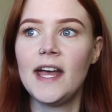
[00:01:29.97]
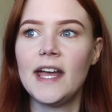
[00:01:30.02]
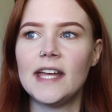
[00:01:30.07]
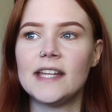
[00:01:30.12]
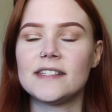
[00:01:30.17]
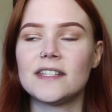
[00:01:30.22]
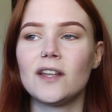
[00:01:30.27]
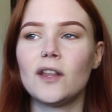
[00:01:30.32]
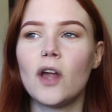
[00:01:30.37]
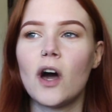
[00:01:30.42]

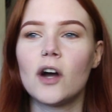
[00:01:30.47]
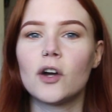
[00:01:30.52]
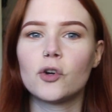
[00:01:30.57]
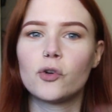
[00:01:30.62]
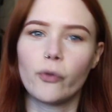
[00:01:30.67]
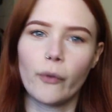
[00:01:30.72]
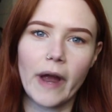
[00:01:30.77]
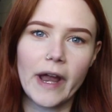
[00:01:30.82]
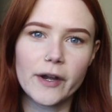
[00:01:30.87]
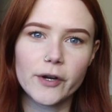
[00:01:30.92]
is a lot
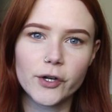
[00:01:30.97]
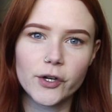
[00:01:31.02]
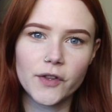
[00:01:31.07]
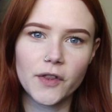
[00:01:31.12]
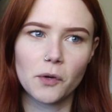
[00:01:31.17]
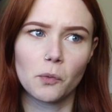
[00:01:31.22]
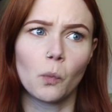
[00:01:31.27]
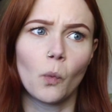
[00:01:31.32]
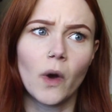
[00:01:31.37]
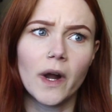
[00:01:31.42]
greater
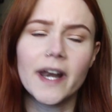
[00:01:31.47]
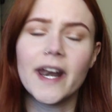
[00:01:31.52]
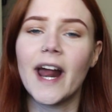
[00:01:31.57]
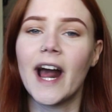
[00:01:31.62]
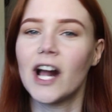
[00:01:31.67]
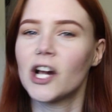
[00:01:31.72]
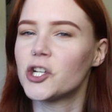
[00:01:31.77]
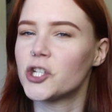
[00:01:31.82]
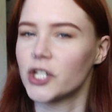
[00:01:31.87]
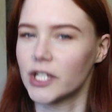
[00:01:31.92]
than what it
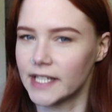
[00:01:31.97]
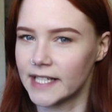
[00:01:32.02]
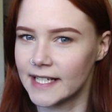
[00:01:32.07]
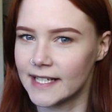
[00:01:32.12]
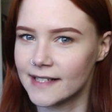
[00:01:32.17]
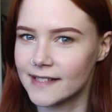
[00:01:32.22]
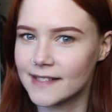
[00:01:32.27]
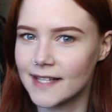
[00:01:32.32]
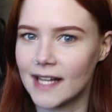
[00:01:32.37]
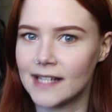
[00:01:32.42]
actually
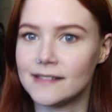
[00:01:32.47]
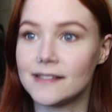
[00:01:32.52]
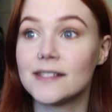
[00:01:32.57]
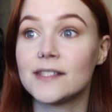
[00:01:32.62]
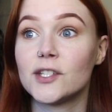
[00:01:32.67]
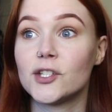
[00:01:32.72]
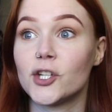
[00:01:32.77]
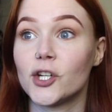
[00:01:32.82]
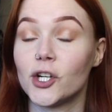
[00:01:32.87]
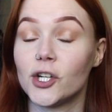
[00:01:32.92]
is, hence
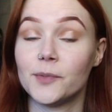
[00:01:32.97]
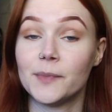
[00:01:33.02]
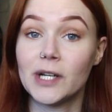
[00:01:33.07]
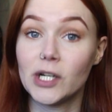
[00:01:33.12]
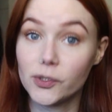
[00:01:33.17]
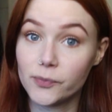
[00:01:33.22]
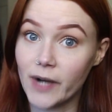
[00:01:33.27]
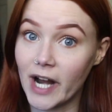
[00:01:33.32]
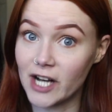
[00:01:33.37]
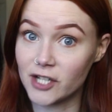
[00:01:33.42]
the term
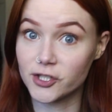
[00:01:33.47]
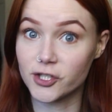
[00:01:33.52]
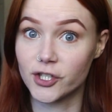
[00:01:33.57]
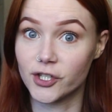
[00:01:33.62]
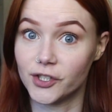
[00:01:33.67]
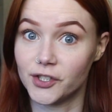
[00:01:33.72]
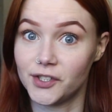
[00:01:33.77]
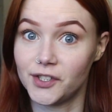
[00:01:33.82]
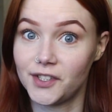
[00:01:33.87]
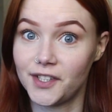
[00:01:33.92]

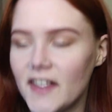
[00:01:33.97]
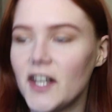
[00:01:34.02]
irrational.